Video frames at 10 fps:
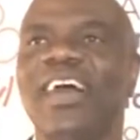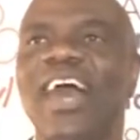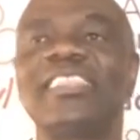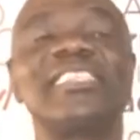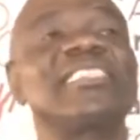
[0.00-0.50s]

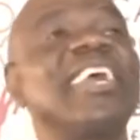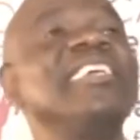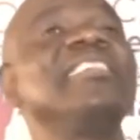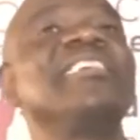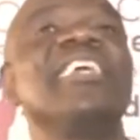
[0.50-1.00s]
Others
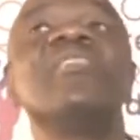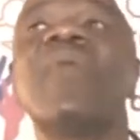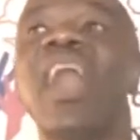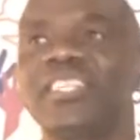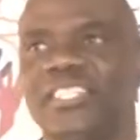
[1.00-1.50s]
signed in
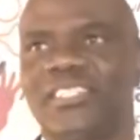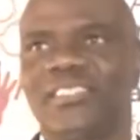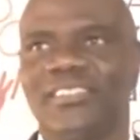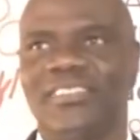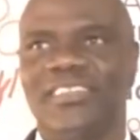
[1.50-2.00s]
March.
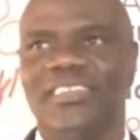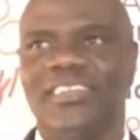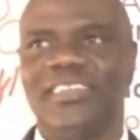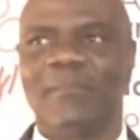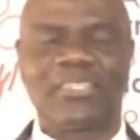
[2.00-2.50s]

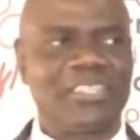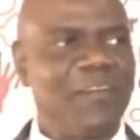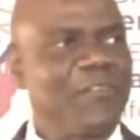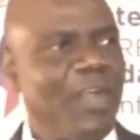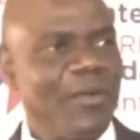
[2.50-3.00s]
But South
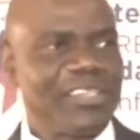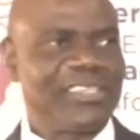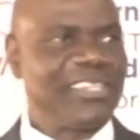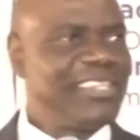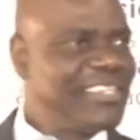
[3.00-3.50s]
Africa was
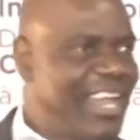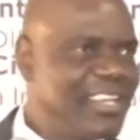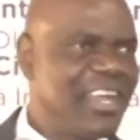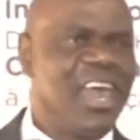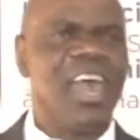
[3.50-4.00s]
dilly-dallying,